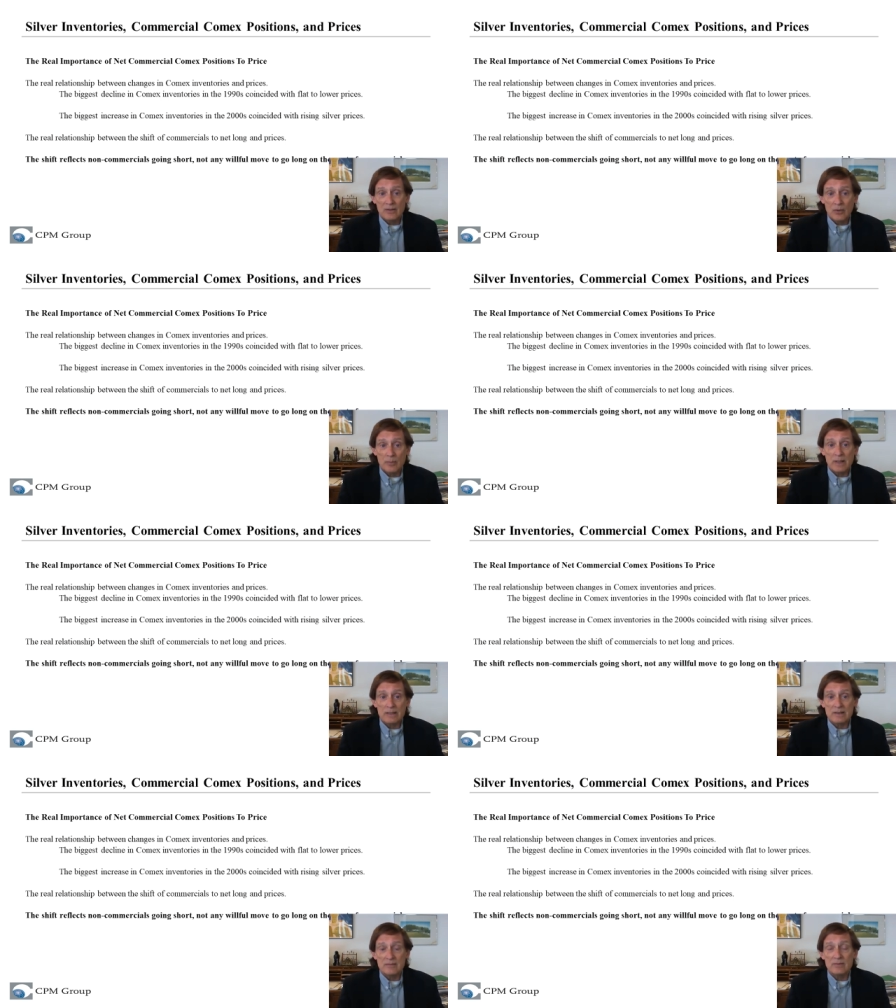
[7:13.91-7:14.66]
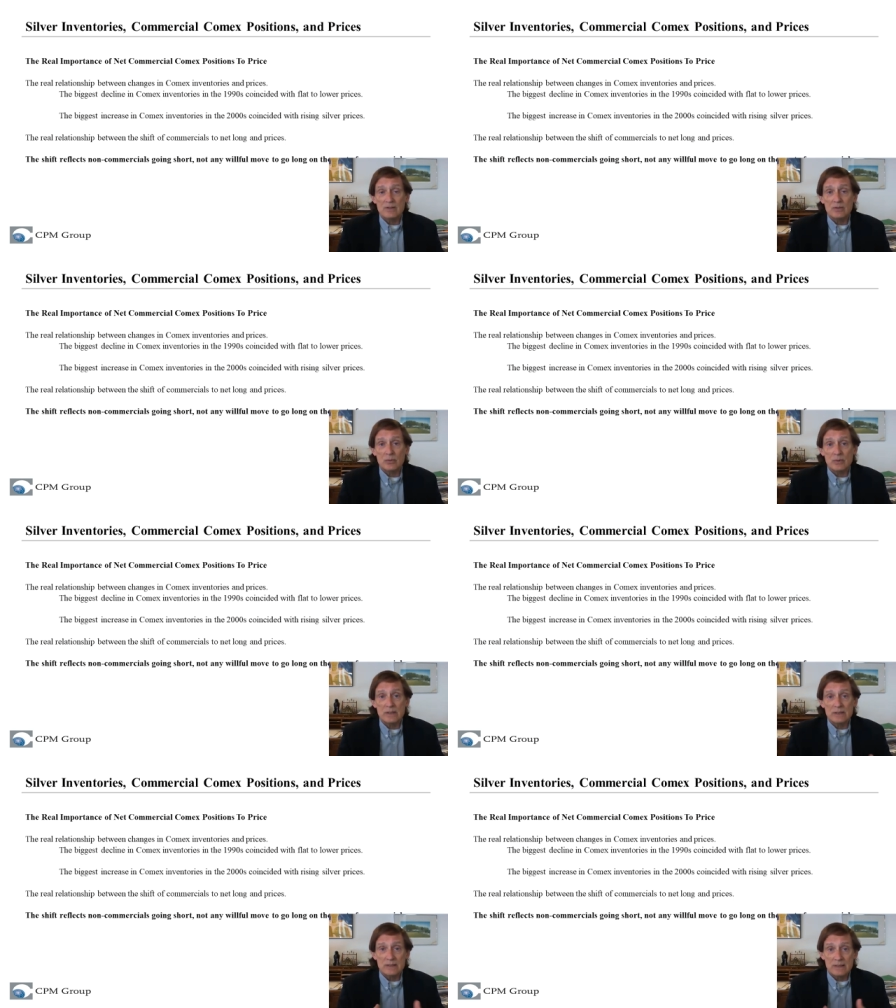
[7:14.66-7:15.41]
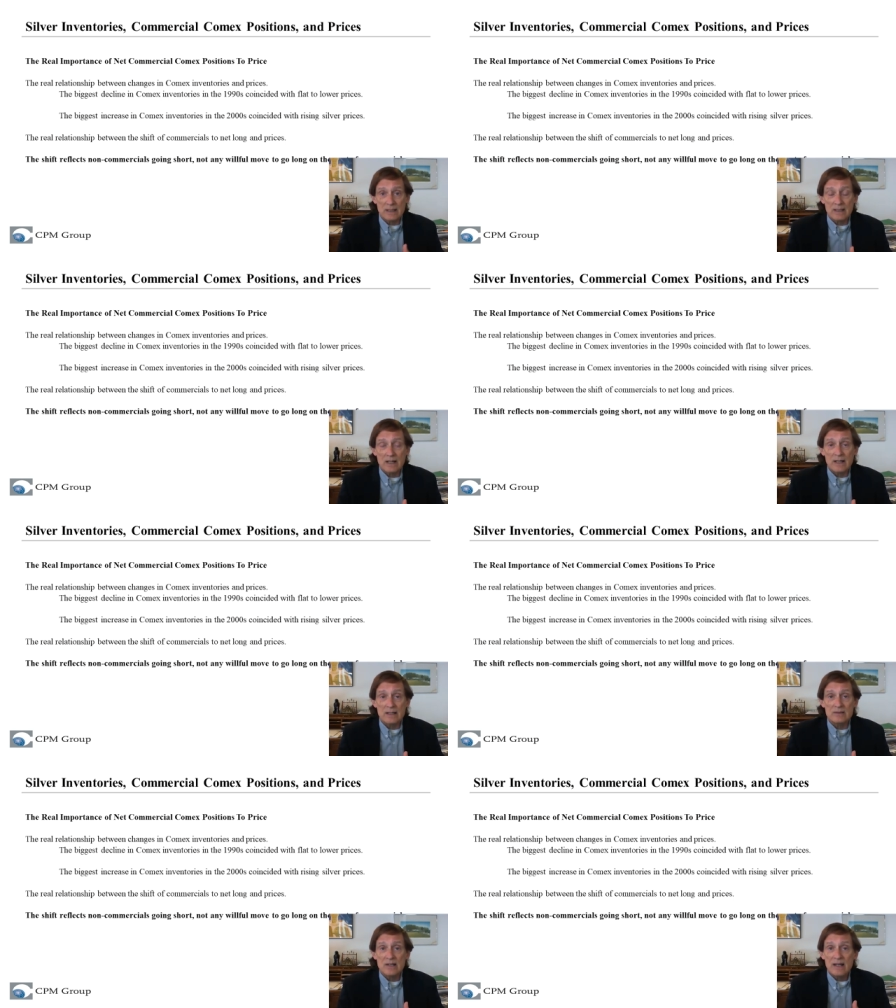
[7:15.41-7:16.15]
COMEX inventory
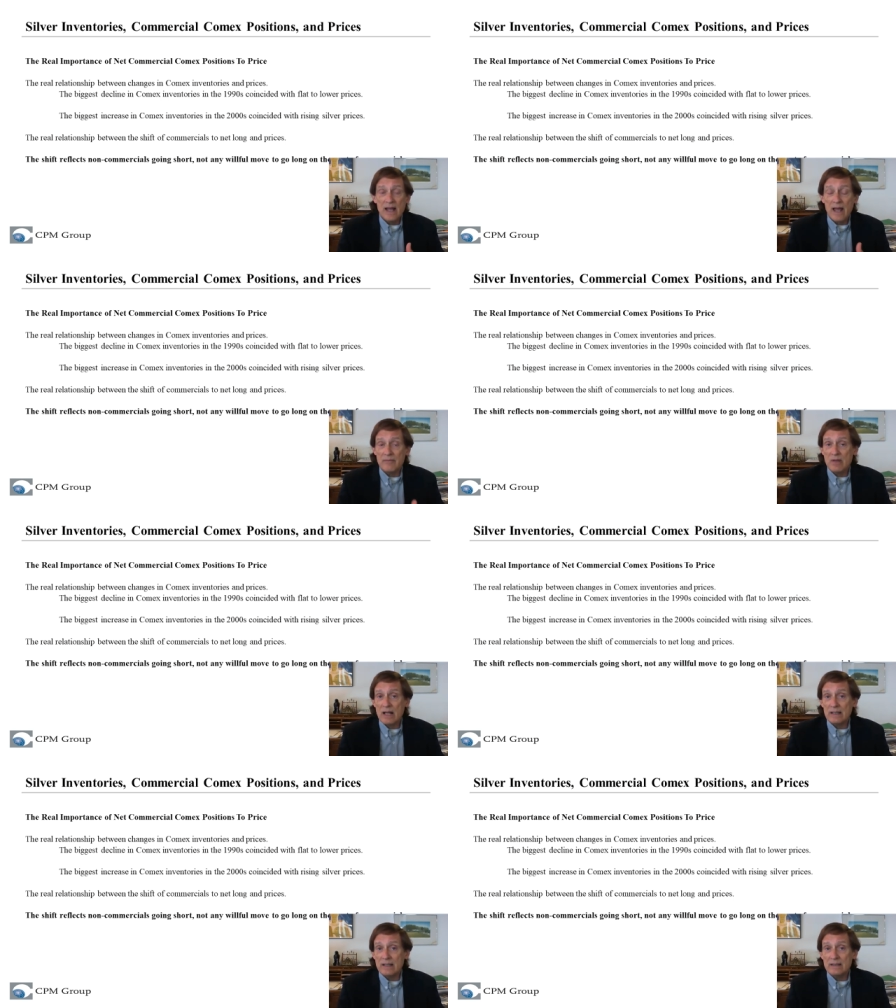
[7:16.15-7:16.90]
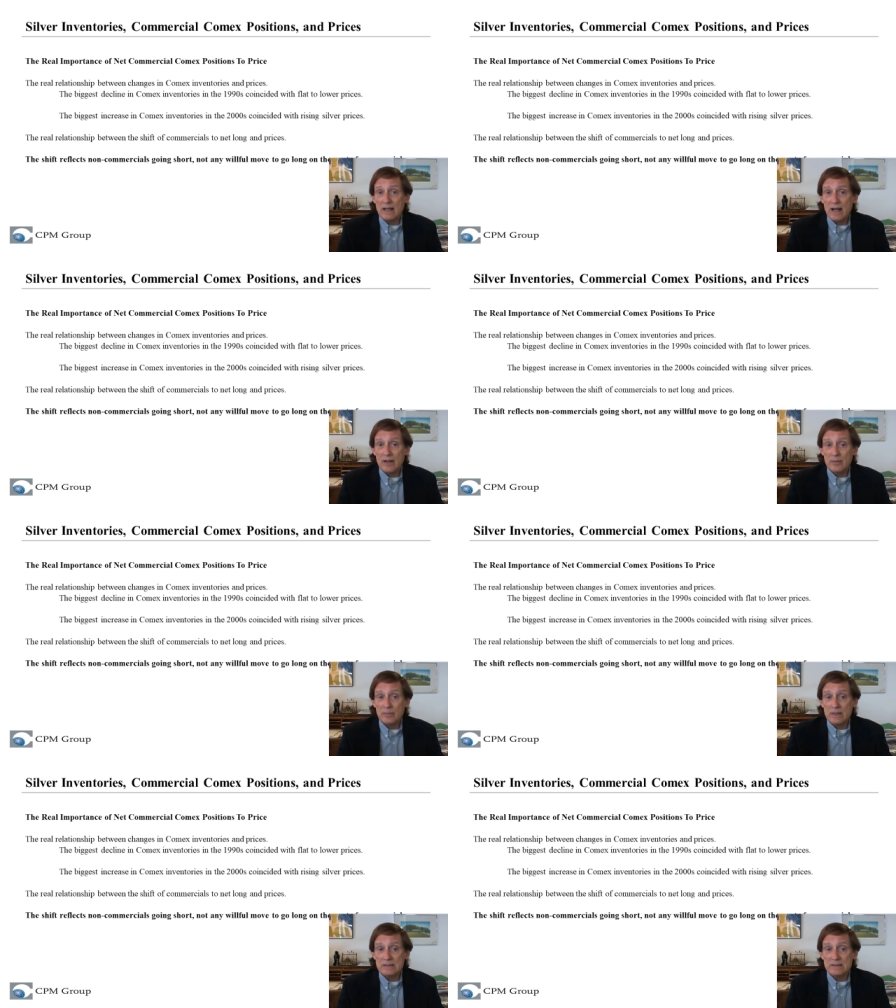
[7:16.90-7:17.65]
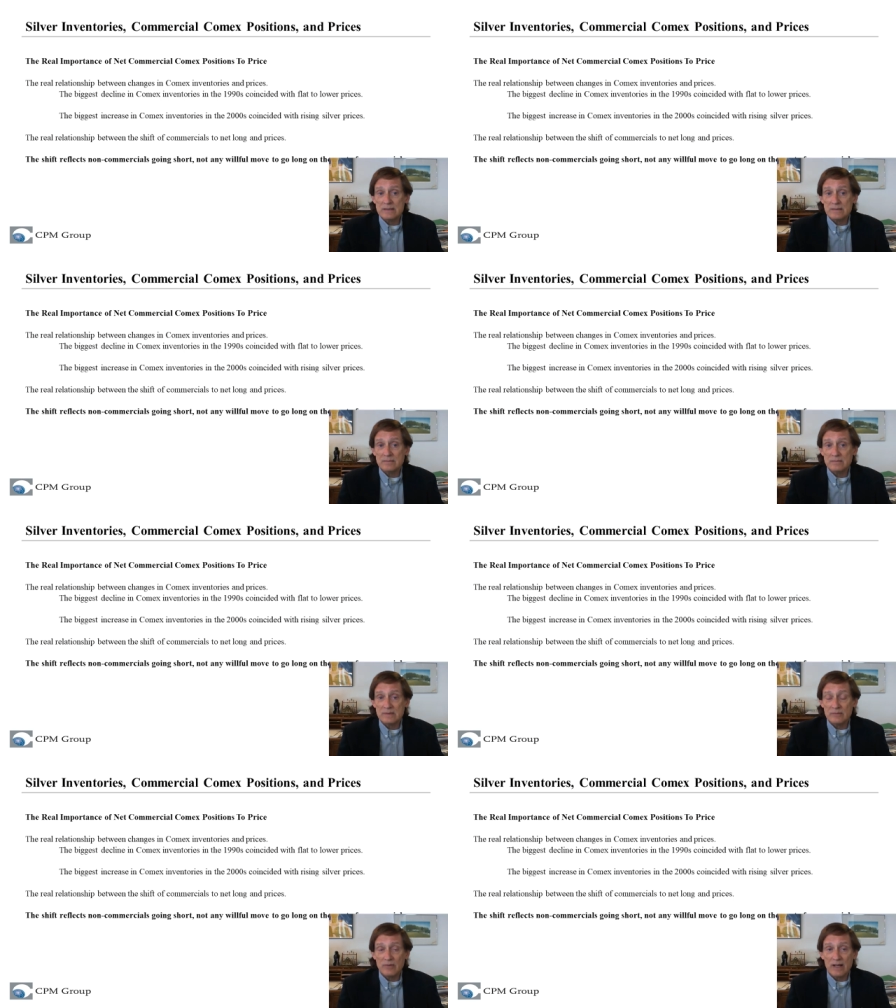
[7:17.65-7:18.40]
declines have not led to higher prices.
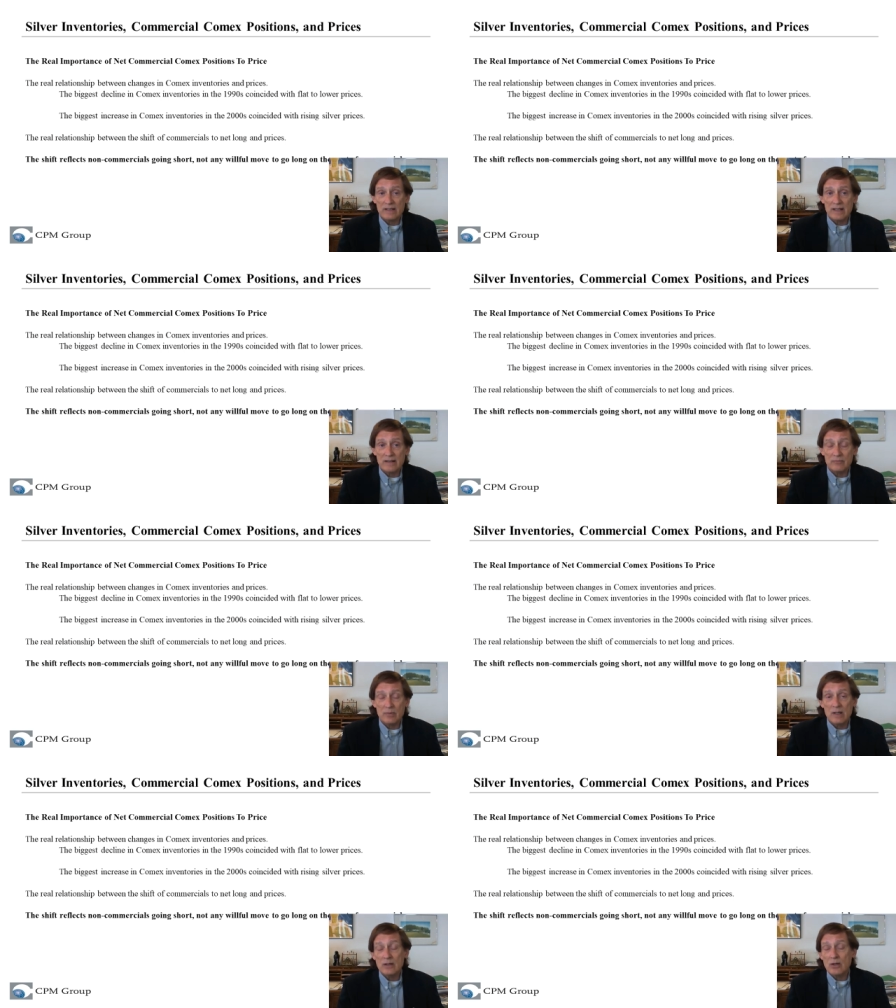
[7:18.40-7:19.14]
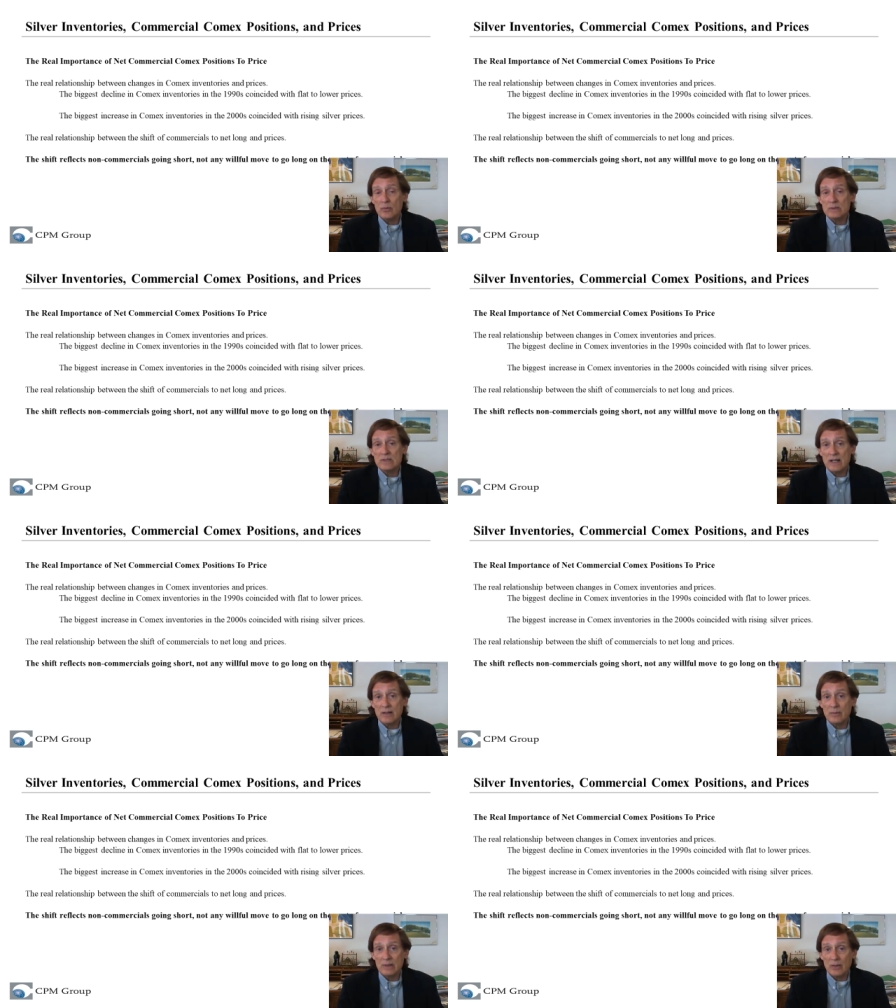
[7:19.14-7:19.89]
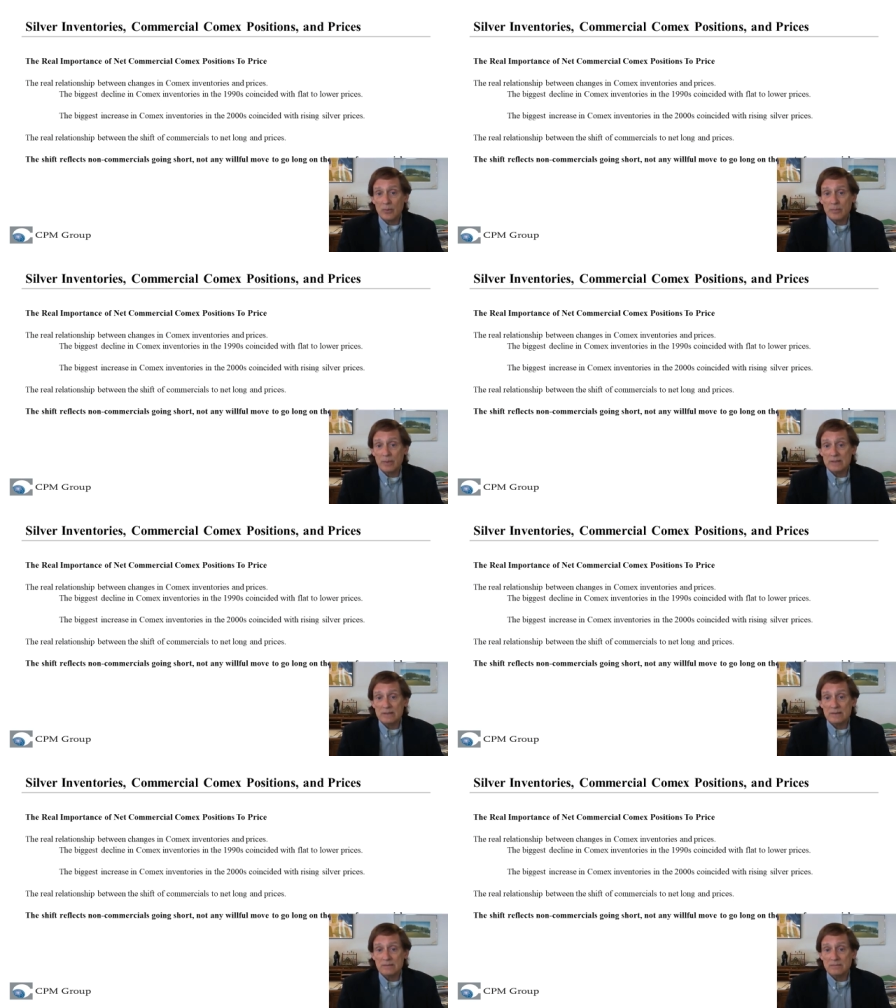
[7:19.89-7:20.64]
In fact, they've coincided with lower
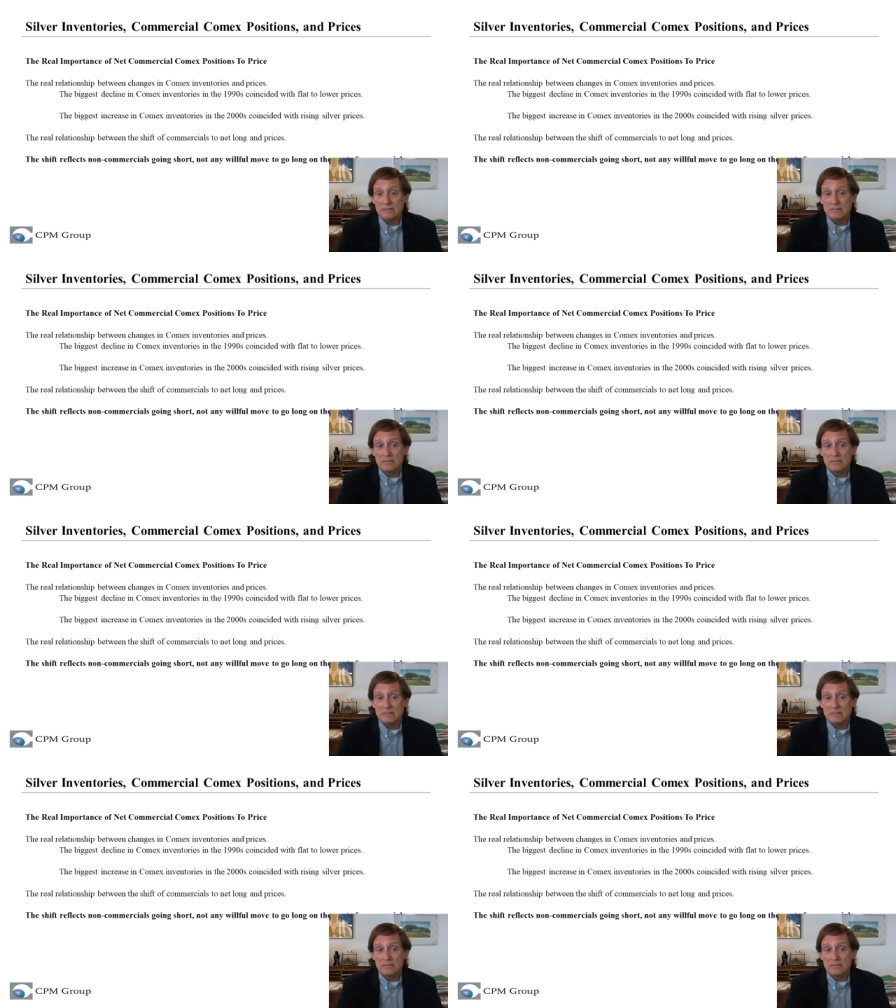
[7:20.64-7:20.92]
prices.